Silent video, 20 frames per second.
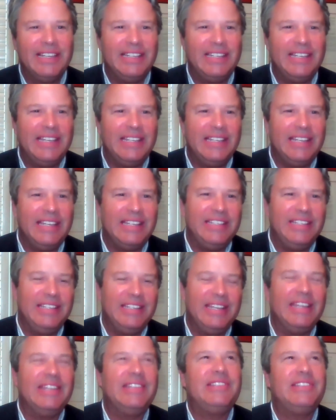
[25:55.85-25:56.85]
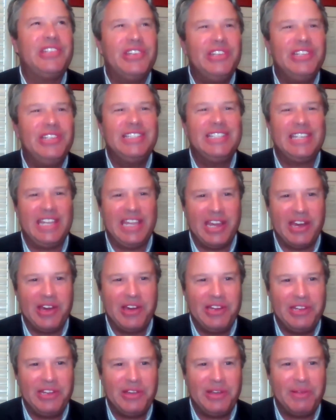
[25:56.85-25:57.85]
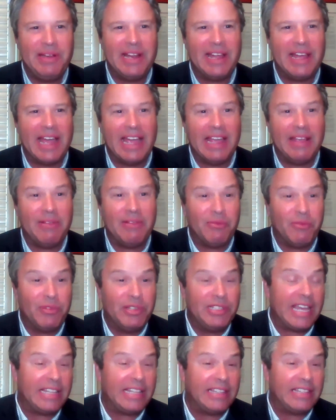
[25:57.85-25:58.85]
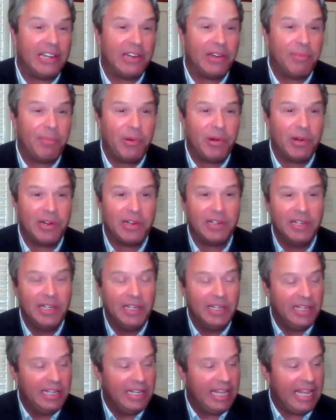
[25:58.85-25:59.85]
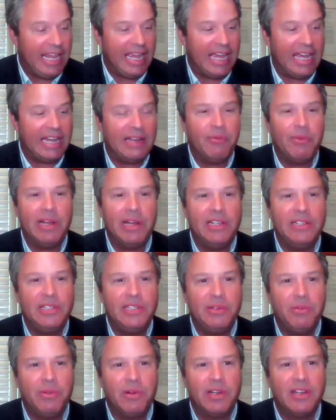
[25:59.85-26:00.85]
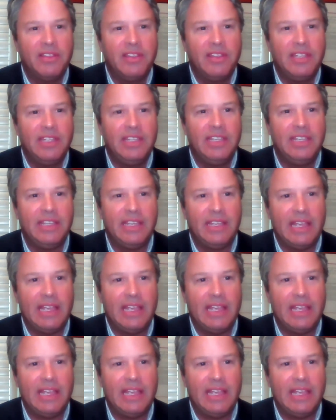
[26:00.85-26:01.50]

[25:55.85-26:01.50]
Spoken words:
it shouldn't scare you. I mean, I was at the airport and I went into one of the